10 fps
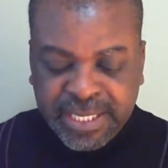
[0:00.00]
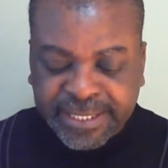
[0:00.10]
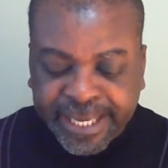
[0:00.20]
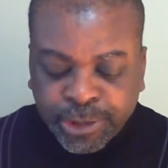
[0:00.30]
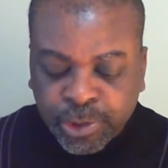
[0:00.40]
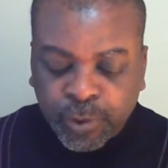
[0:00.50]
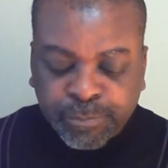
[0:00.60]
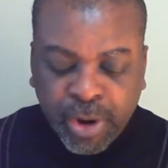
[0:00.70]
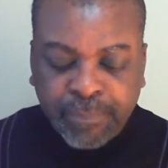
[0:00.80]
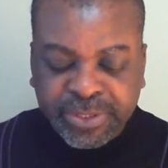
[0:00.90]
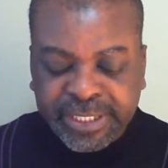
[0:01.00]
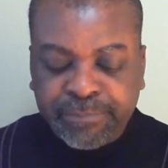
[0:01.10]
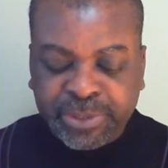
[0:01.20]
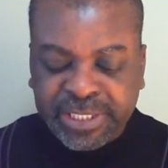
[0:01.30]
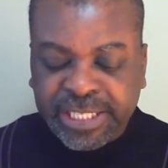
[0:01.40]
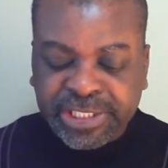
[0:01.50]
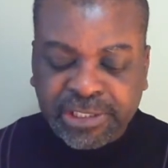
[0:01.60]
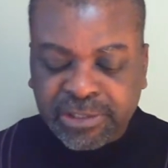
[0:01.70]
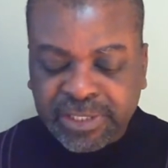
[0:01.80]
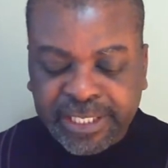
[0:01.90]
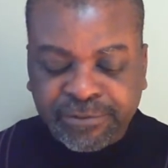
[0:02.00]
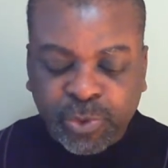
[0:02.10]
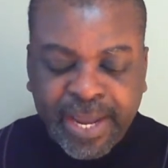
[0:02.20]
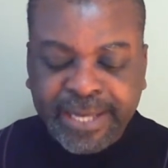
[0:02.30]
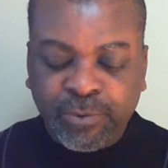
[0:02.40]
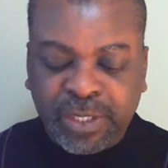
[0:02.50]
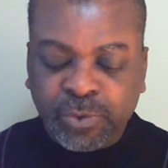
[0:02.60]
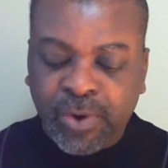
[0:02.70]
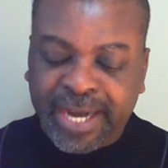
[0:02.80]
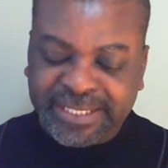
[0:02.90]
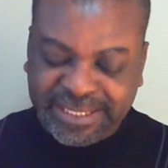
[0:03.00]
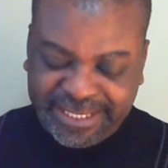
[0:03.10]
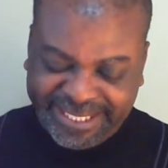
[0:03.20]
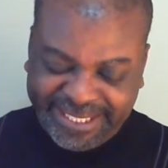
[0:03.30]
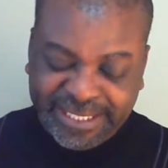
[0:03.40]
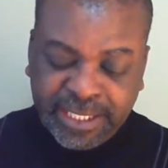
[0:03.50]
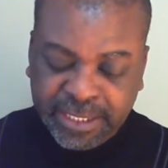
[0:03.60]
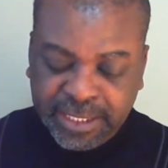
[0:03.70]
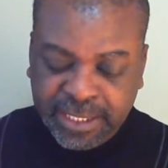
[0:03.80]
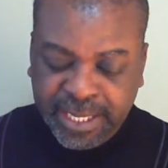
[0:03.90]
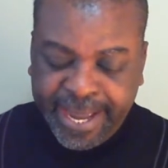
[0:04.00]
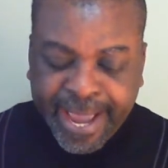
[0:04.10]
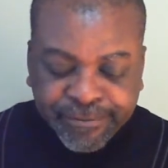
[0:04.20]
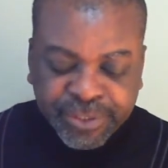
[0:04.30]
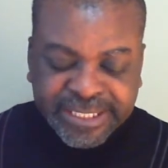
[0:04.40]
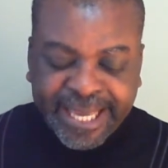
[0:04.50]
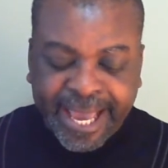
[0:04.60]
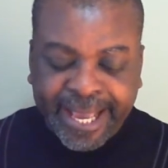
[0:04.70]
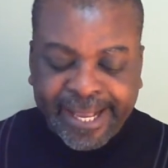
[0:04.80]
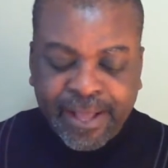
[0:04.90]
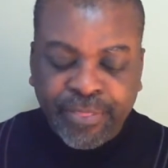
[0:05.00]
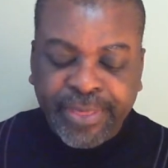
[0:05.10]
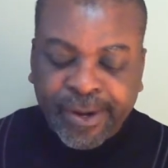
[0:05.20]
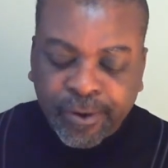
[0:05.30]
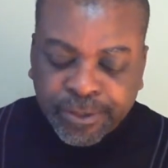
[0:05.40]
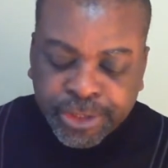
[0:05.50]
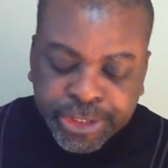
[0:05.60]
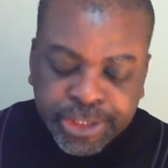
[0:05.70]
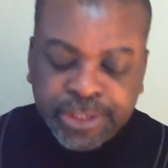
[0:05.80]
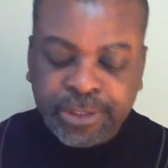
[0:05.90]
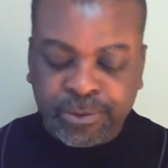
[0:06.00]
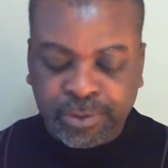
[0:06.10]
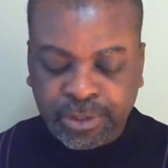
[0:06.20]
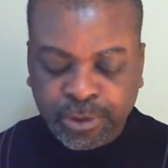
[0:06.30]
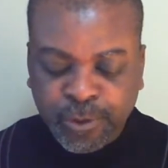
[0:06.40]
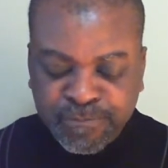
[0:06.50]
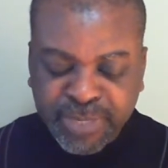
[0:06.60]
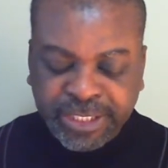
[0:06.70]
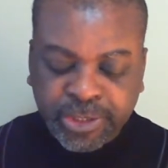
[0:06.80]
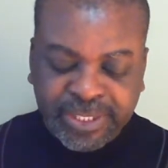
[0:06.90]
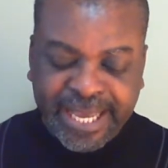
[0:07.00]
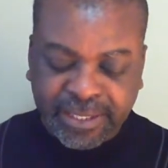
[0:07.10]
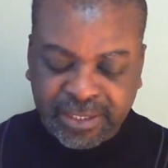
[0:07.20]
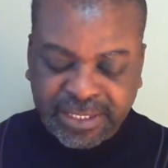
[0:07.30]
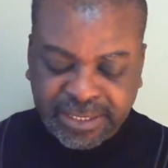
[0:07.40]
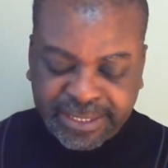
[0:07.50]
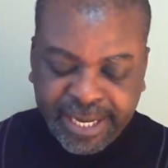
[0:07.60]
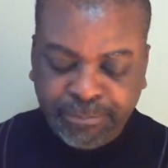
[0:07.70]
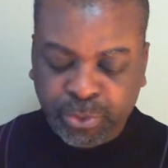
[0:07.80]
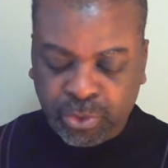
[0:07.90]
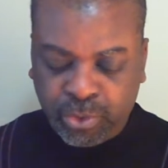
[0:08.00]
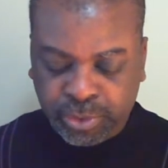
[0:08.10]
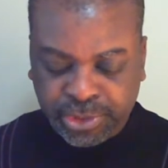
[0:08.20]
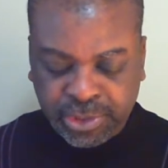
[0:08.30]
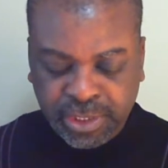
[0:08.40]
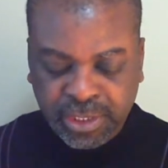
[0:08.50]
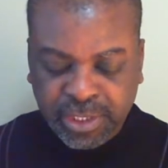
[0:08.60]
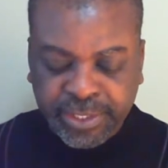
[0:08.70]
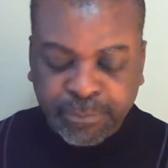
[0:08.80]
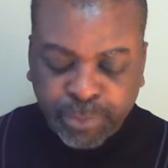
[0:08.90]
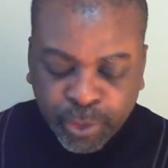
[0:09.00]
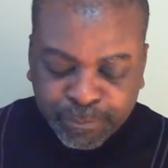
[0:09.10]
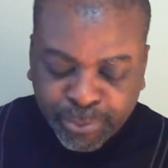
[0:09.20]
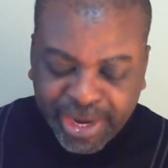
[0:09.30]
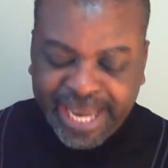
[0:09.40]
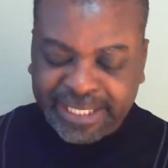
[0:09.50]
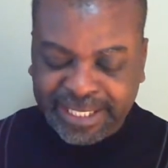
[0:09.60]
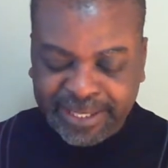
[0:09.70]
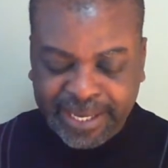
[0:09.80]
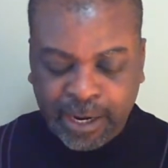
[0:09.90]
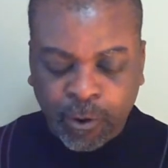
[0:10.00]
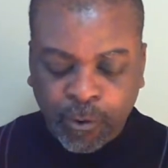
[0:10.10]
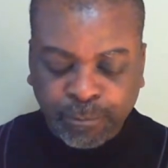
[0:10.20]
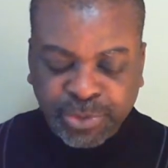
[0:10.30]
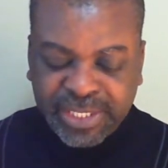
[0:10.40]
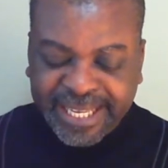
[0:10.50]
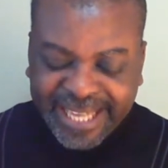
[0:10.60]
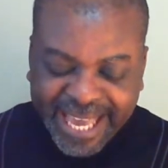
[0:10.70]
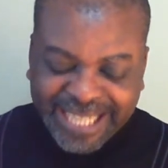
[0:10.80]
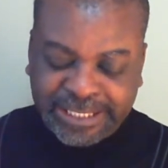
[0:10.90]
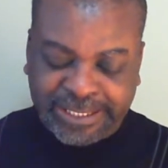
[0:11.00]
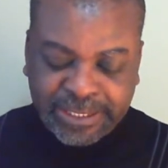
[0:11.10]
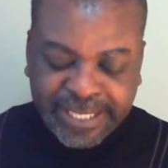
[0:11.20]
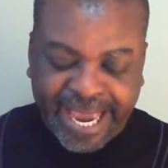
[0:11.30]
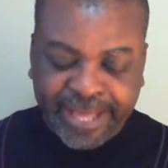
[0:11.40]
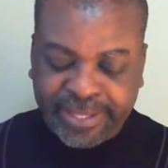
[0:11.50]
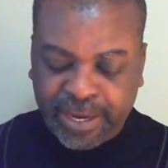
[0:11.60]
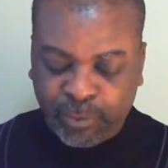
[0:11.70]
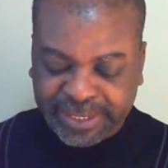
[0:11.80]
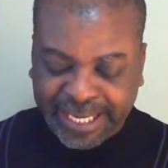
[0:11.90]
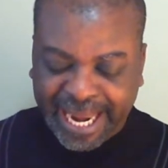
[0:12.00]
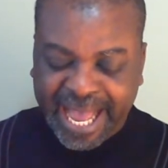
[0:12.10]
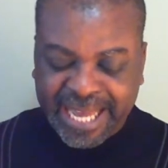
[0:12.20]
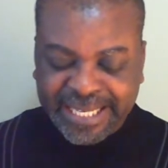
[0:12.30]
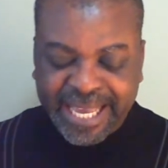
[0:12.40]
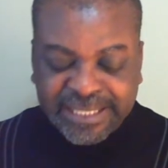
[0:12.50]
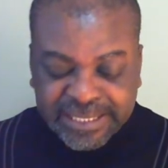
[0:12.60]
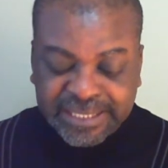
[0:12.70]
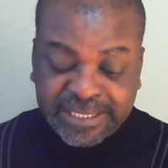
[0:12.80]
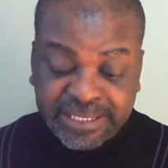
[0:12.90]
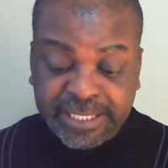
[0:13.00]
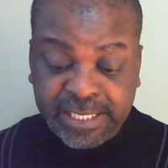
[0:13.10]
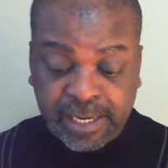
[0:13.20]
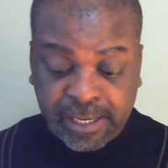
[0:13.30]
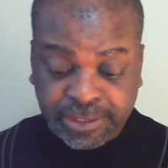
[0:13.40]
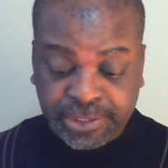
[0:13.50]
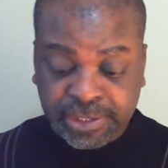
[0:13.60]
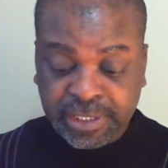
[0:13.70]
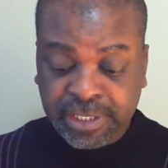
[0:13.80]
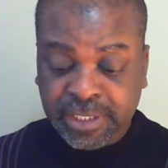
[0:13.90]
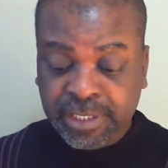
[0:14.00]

They sold property and possessions to give to anyone who had need. Every day they continued to meet together in the temple courts. They broke bread in their homes and ate together with glad and sincere hearts,